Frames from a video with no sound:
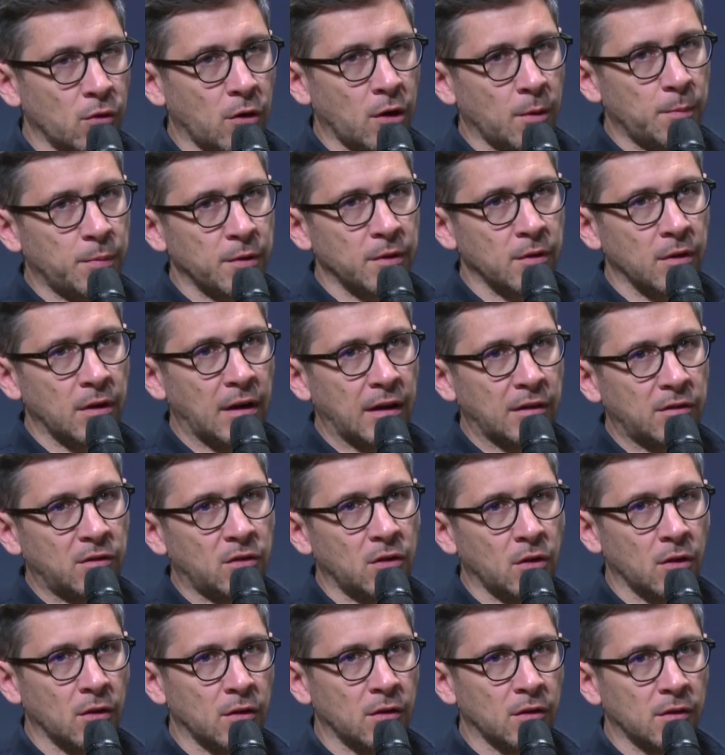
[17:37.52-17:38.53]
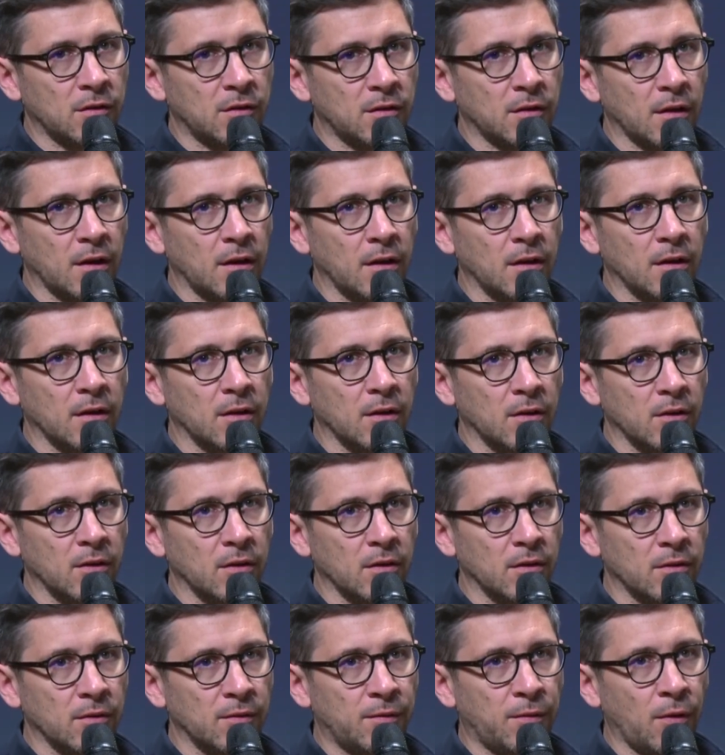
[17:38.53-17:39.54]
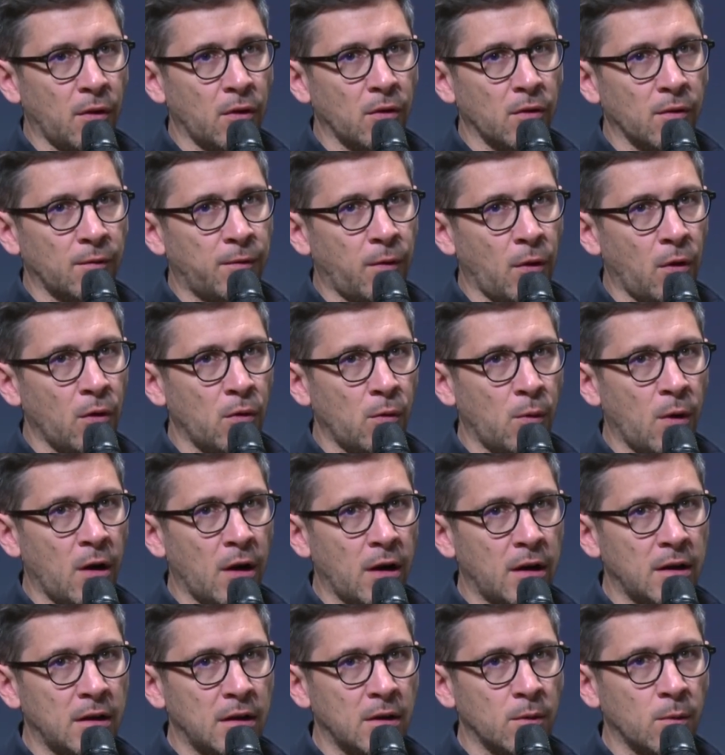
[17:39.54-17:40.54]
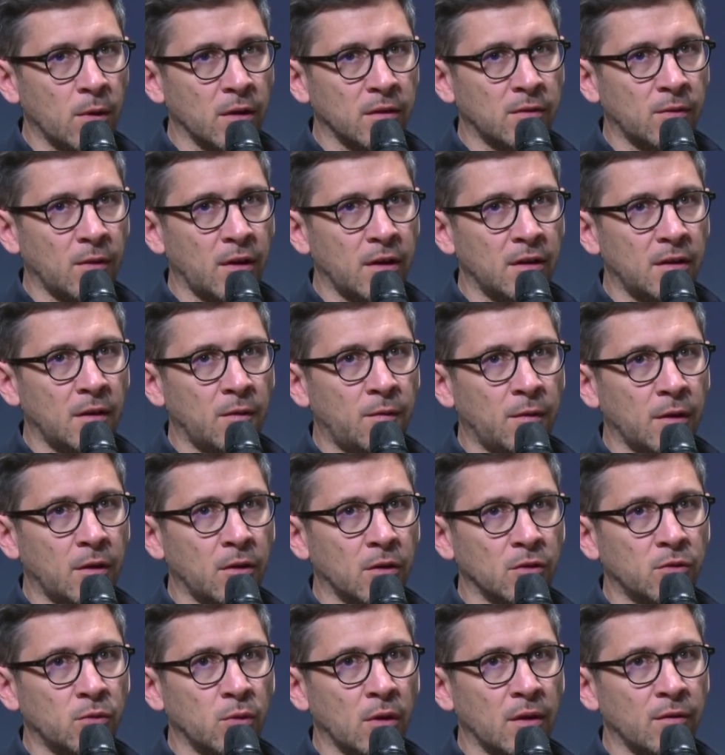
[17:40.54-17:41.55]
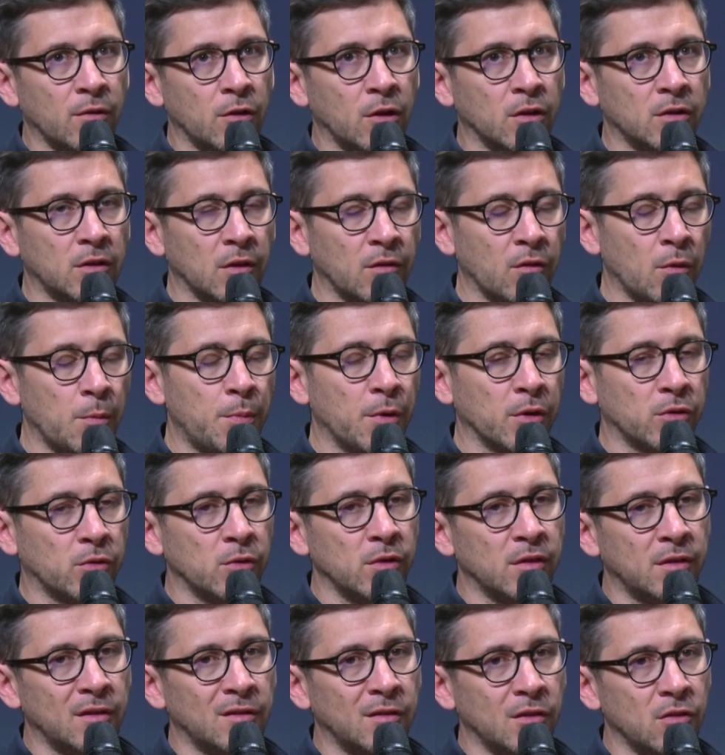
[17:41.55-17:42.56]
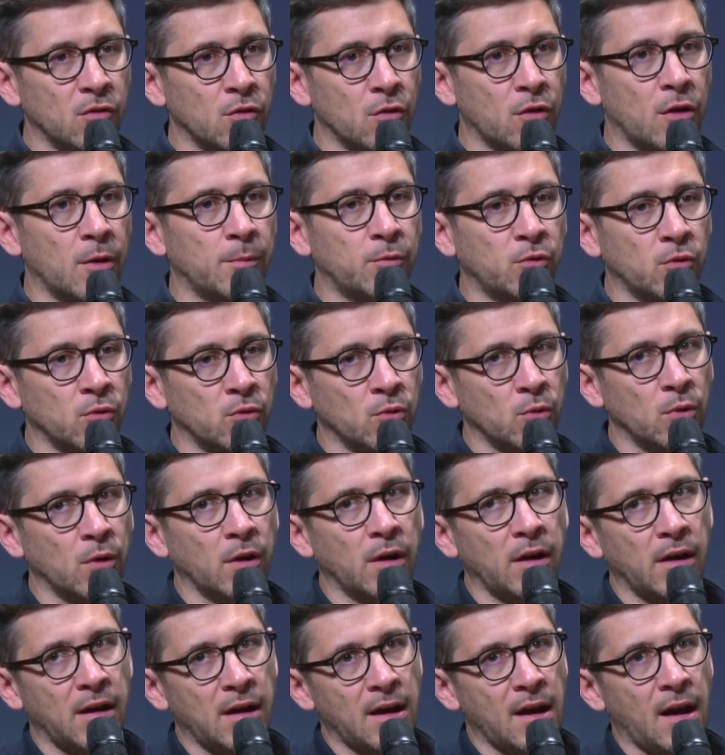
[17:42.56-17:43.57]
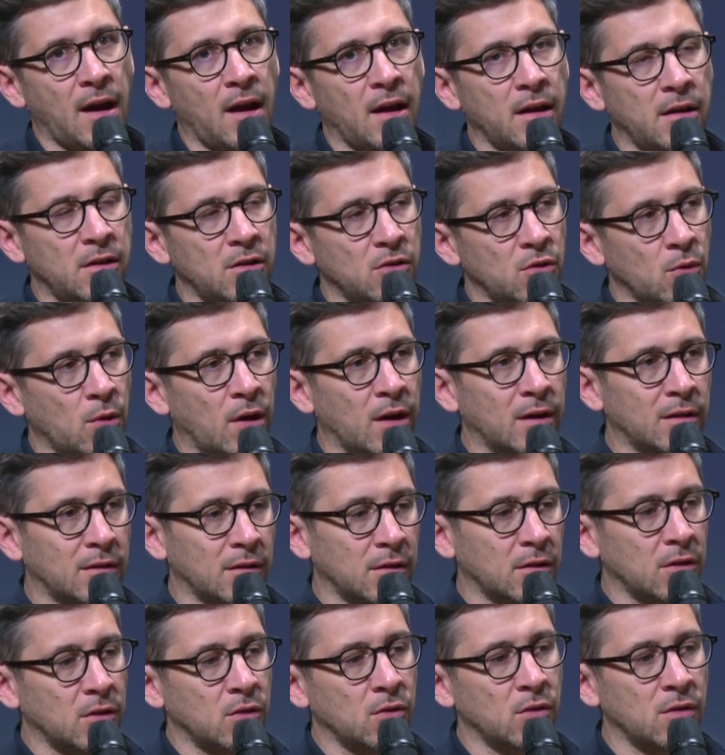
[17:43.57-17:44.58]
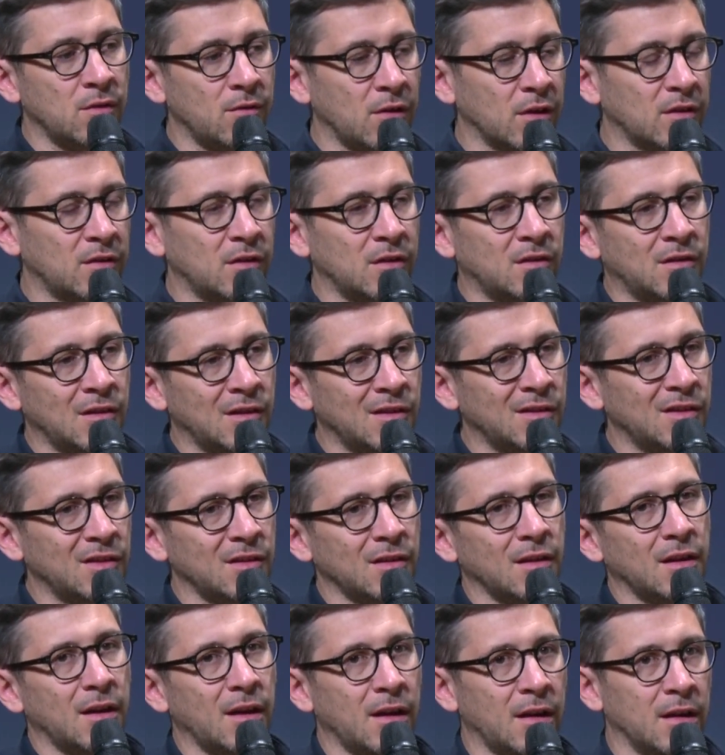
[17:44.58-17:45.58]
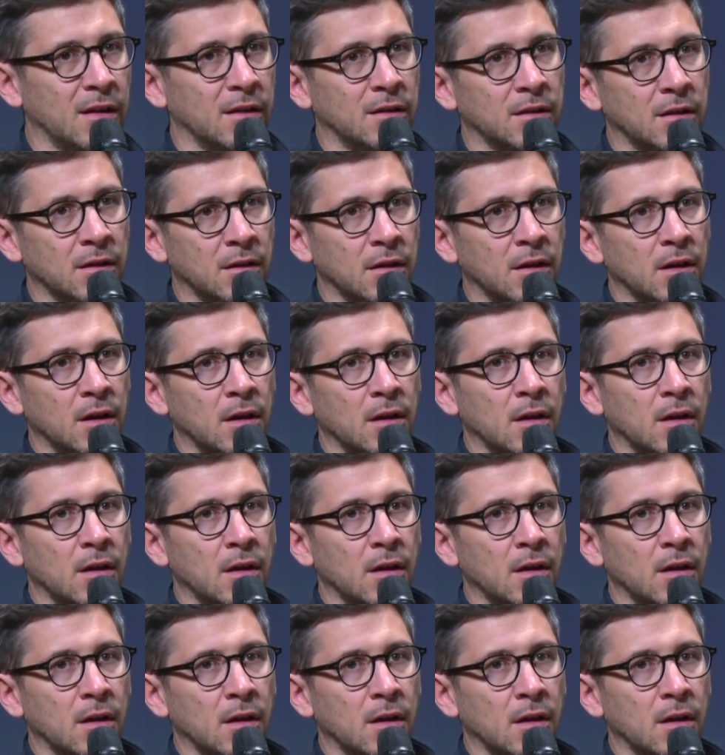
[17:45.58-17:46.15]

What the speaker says: Europe in the last years, for a while it was very difficult to have a lot of opportunities in Europe to do AI. You had universities and